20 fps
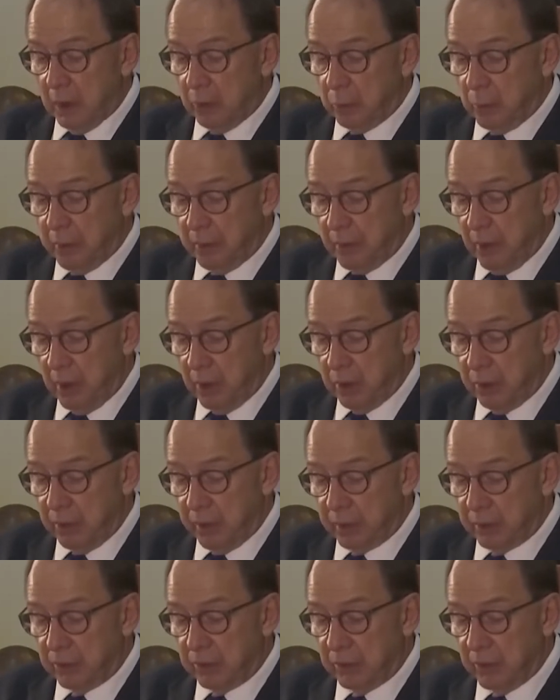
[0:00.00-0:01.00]
We know
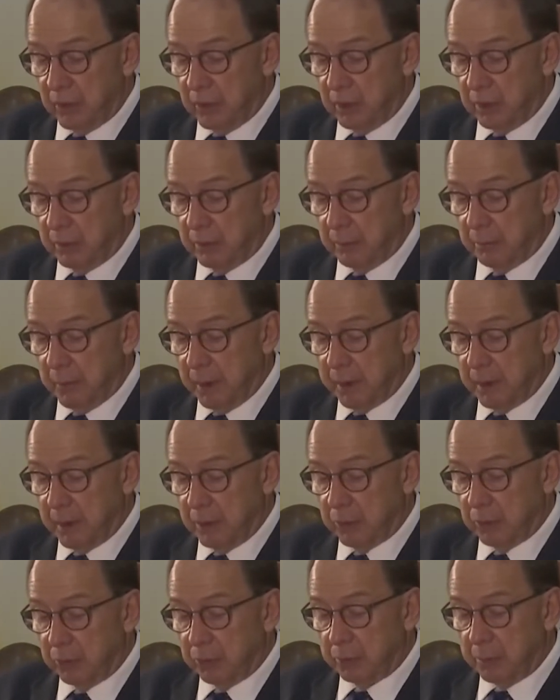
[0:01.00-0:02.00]
that money
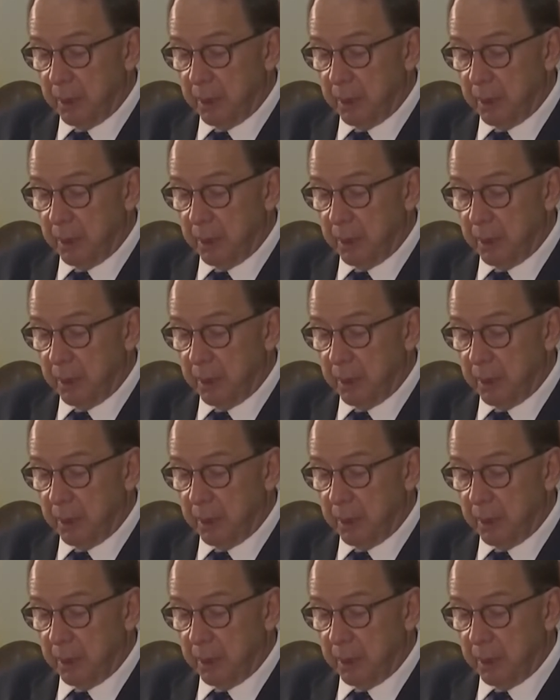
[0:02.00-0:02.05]
was